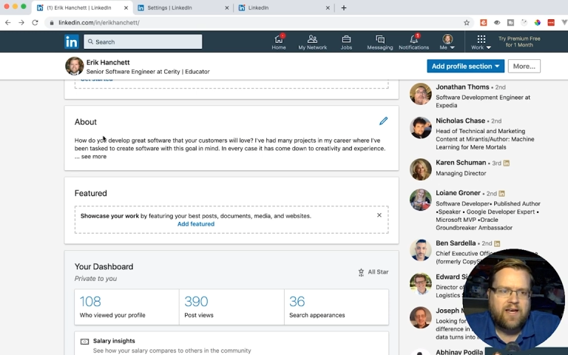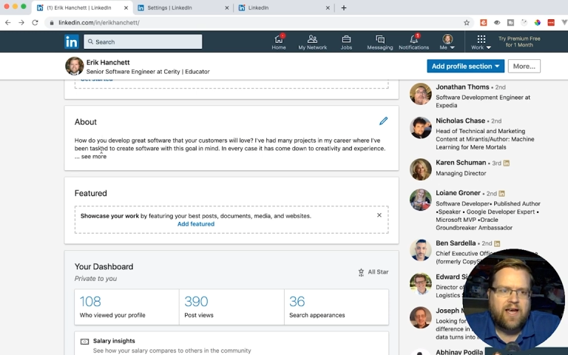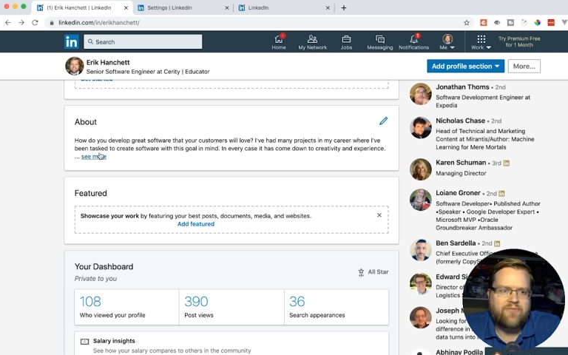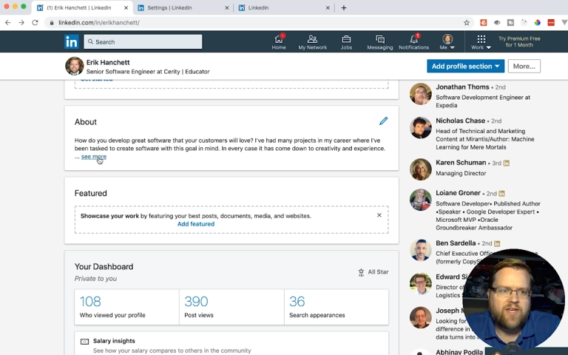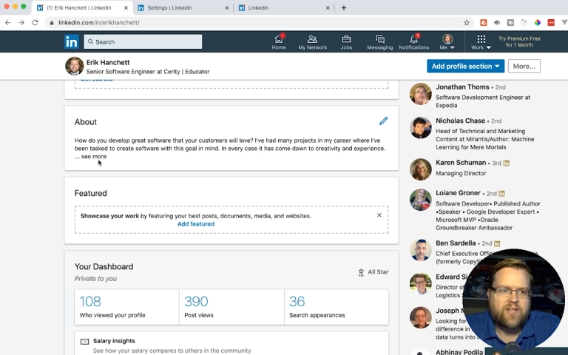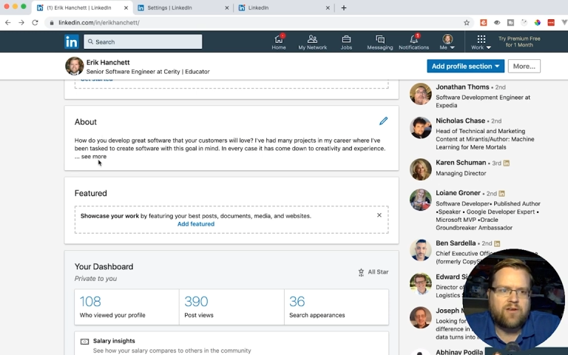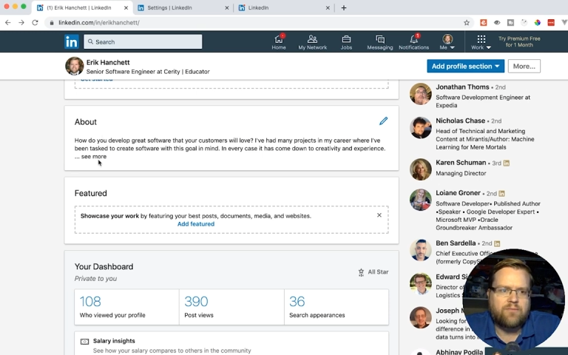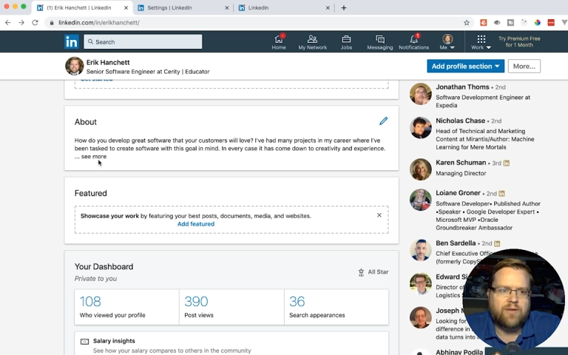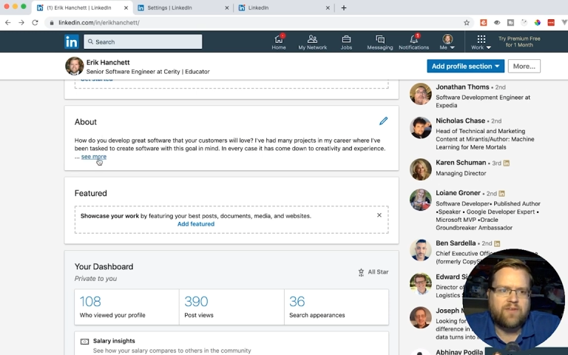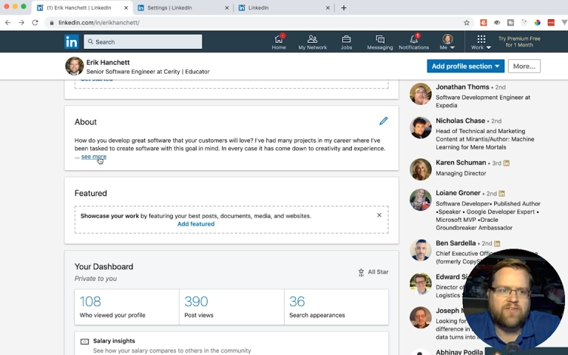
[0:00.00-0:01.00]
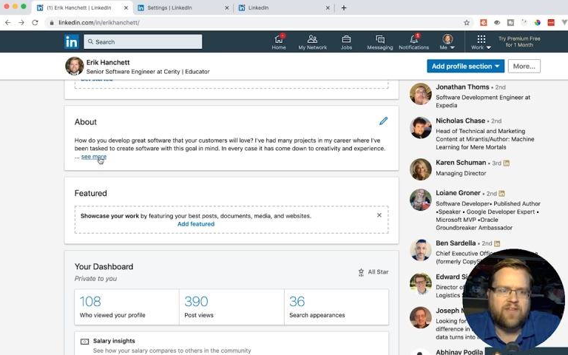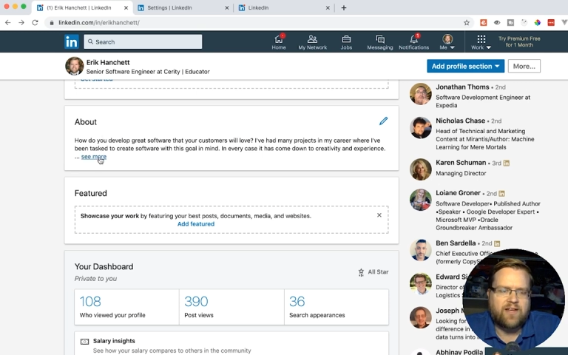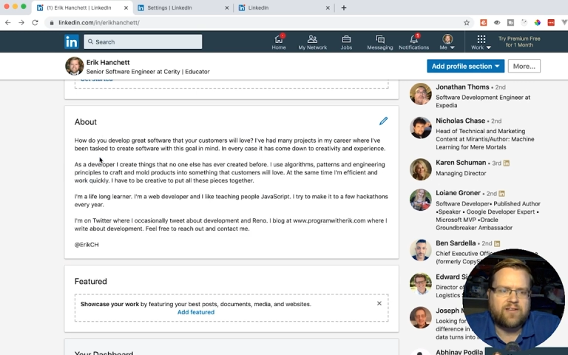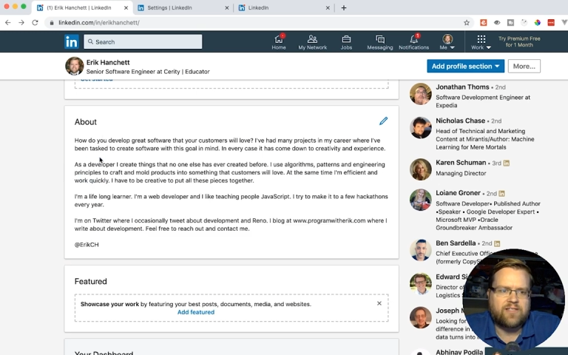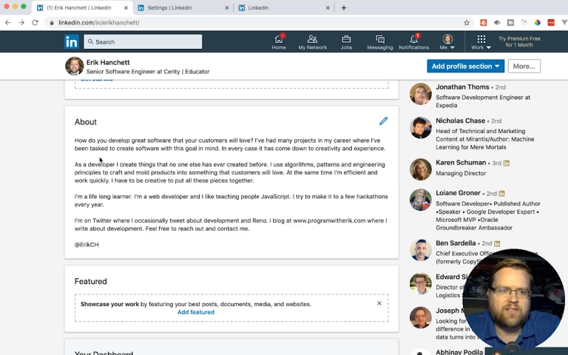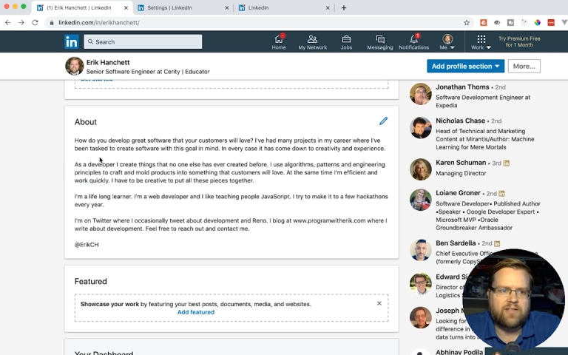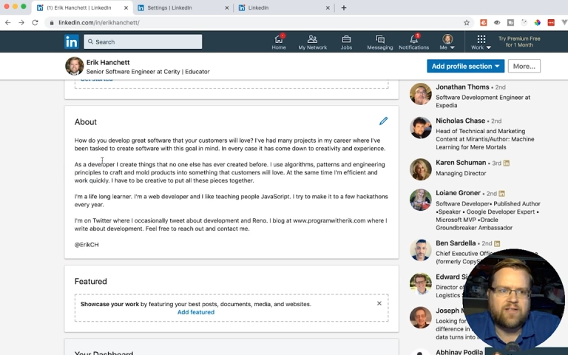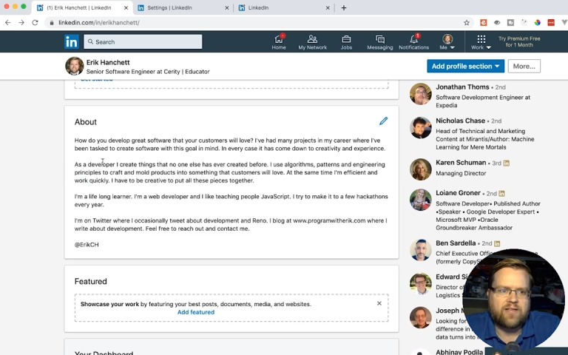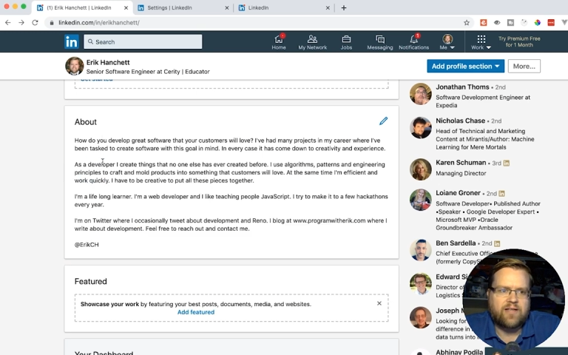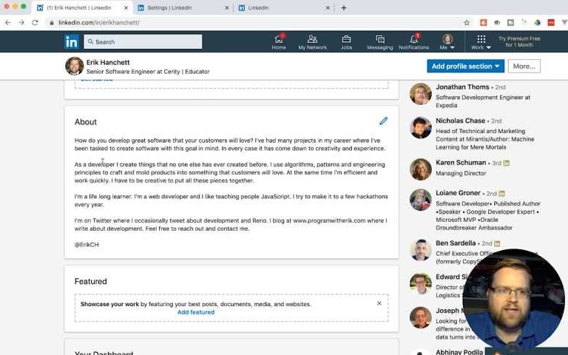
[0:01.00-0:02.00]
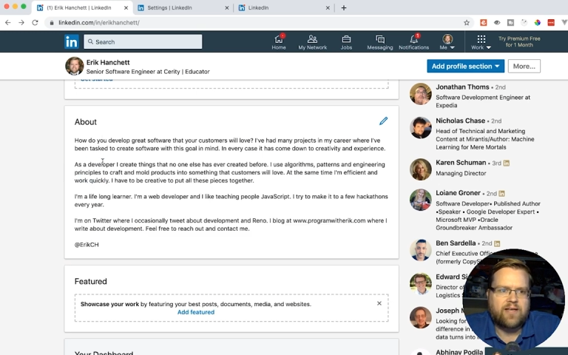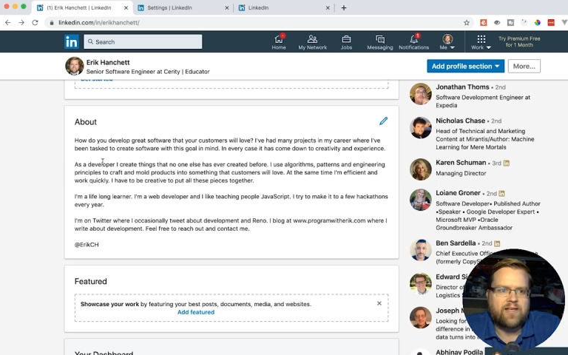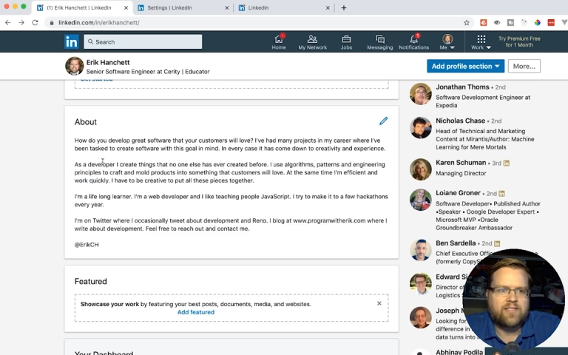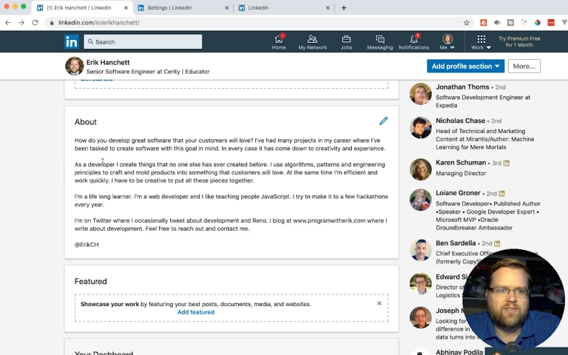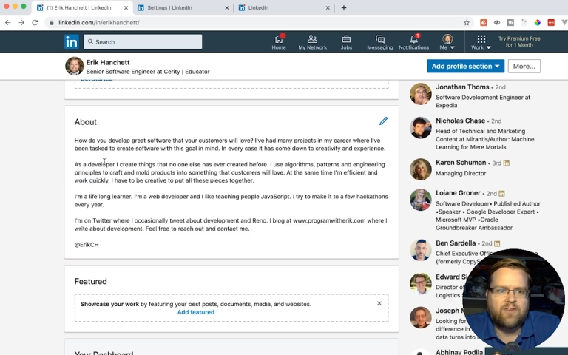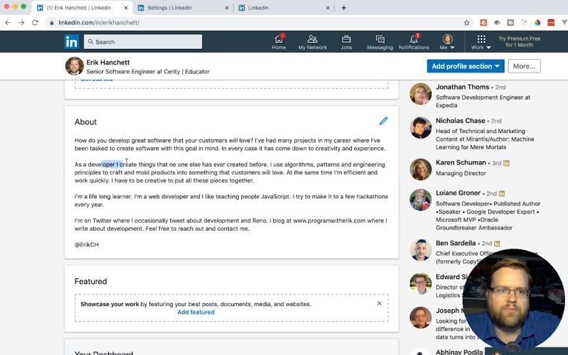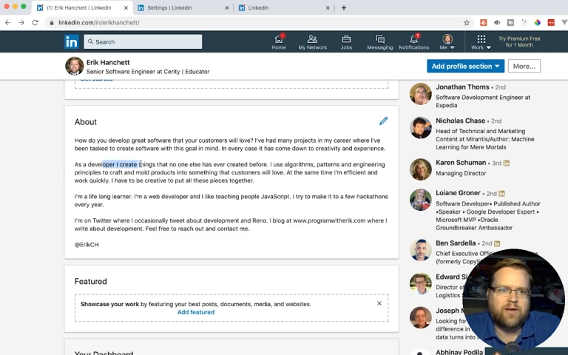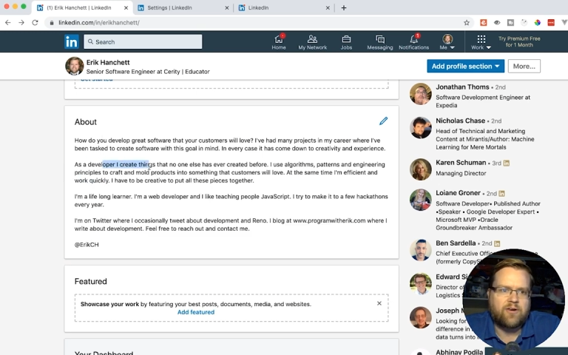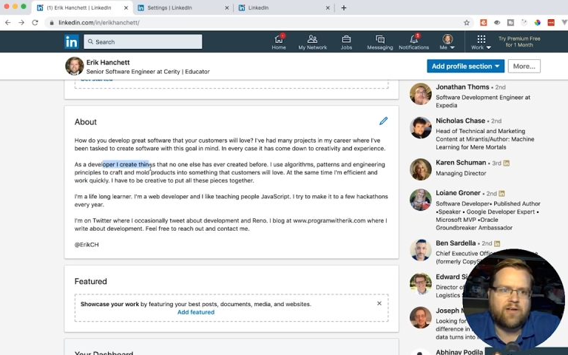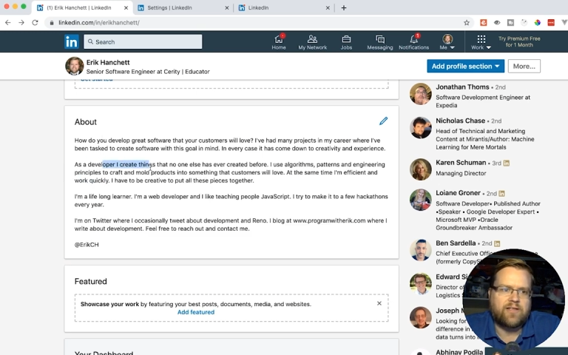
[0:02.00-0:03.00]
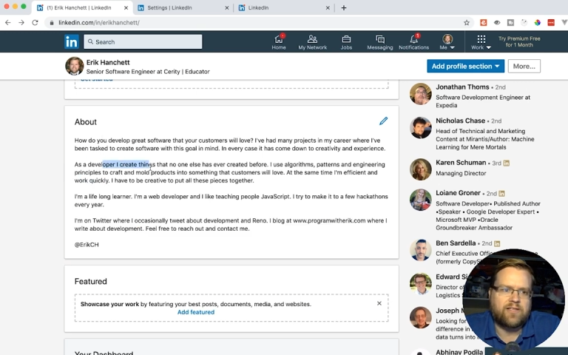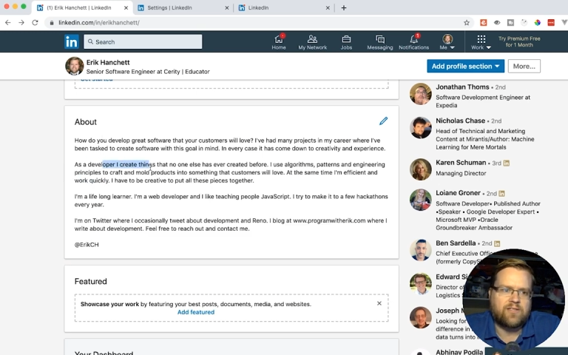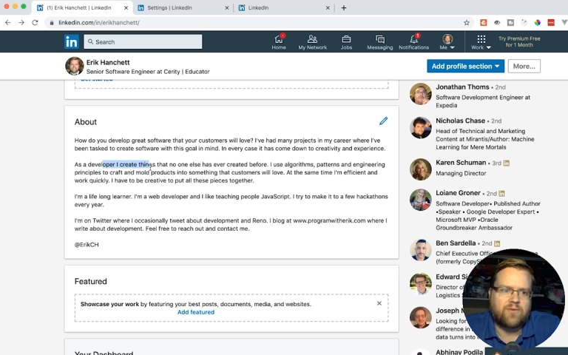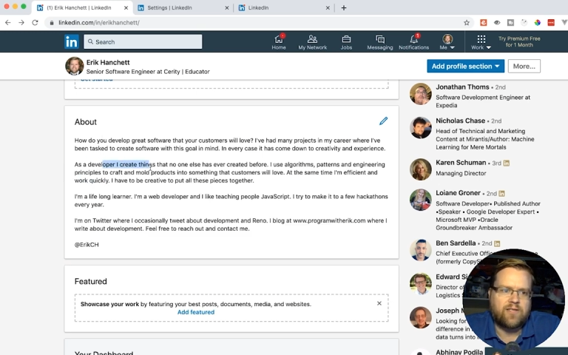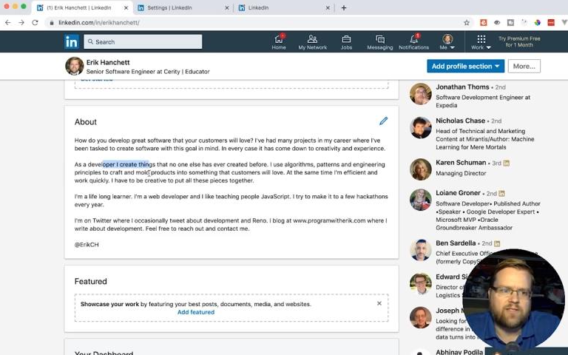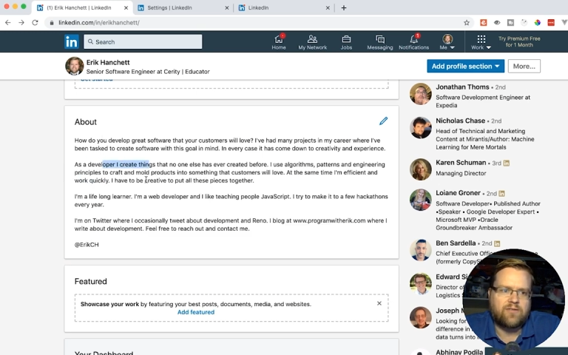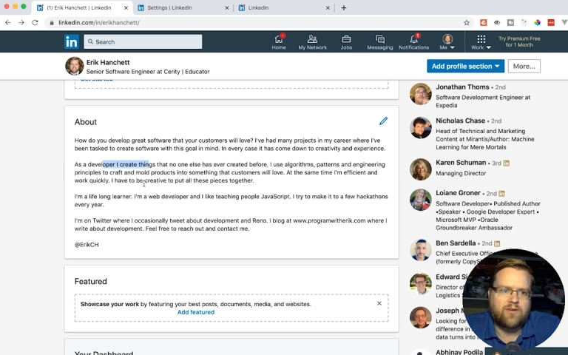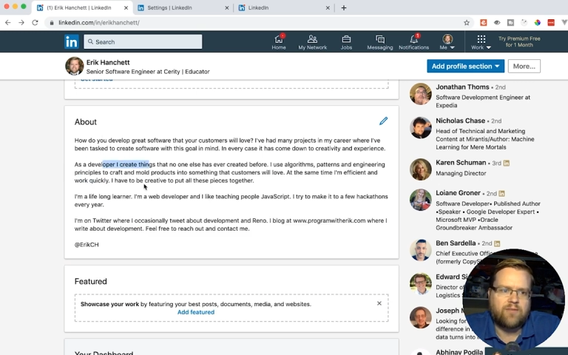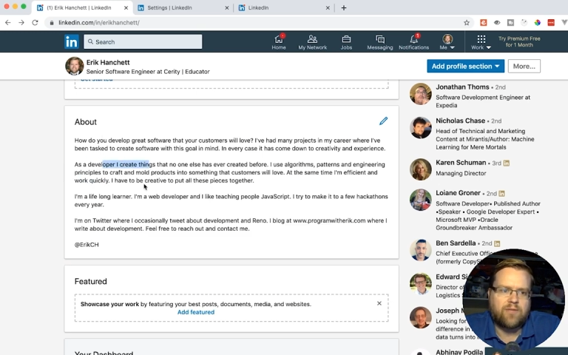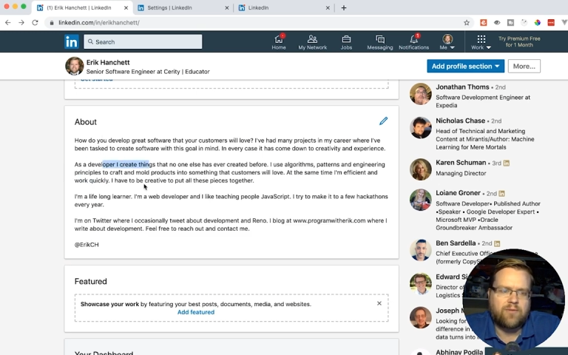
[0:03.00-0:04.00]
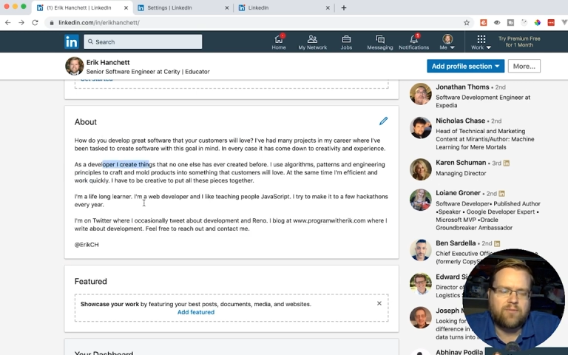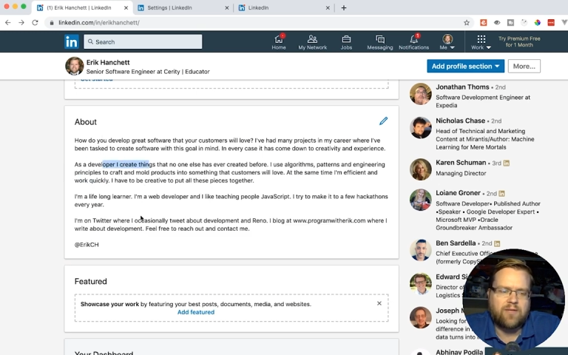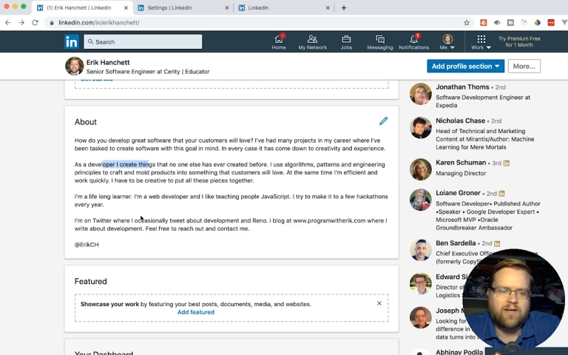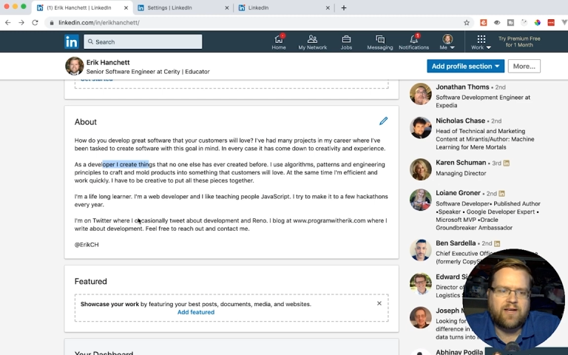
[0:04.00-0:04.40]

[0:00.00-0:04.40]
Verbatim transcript: And then you can put everything else underneath it, like as a developer, I create things no one else can create, blah, blah, blah.